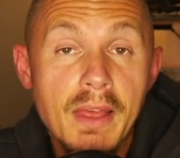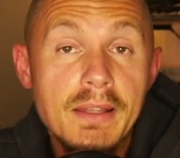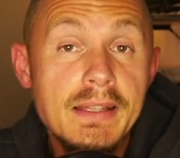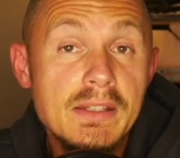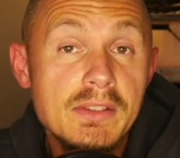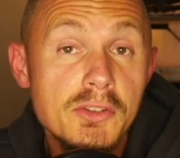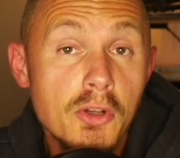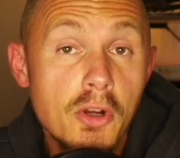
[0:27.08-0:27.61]

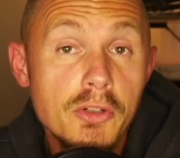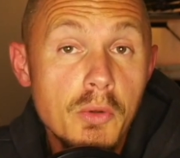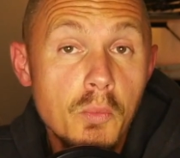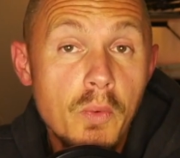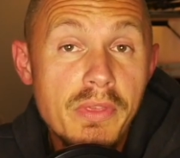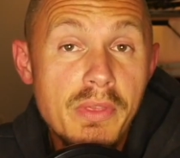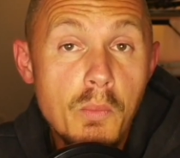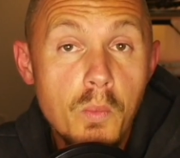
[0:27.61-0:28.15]
Let's start
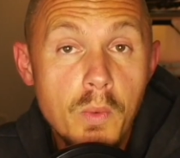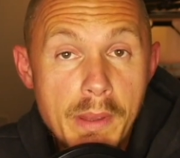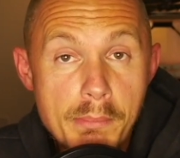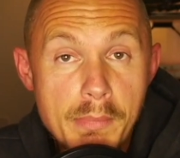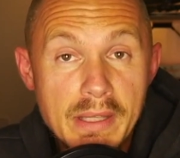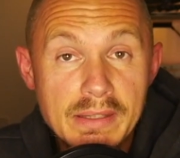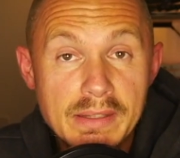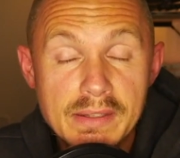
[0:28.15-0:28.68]
with the
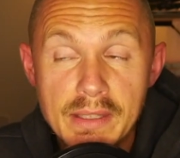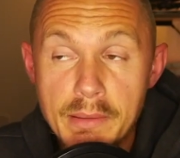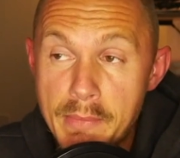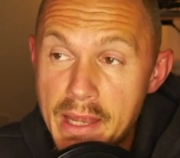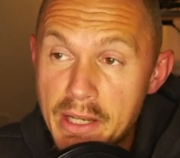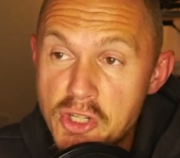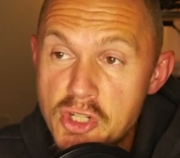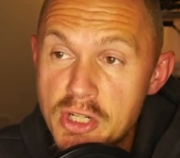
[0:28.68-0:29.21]
women's
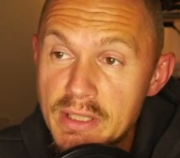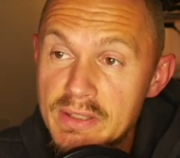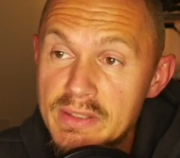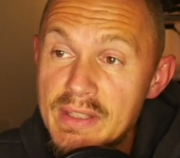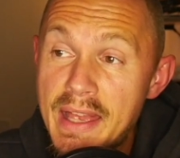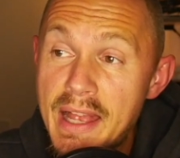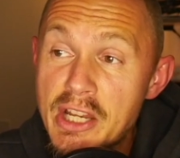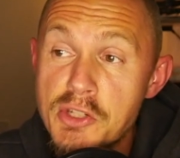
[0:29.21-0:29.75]
matches.
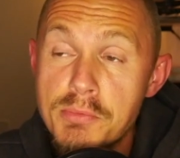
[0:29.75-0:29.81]
Ash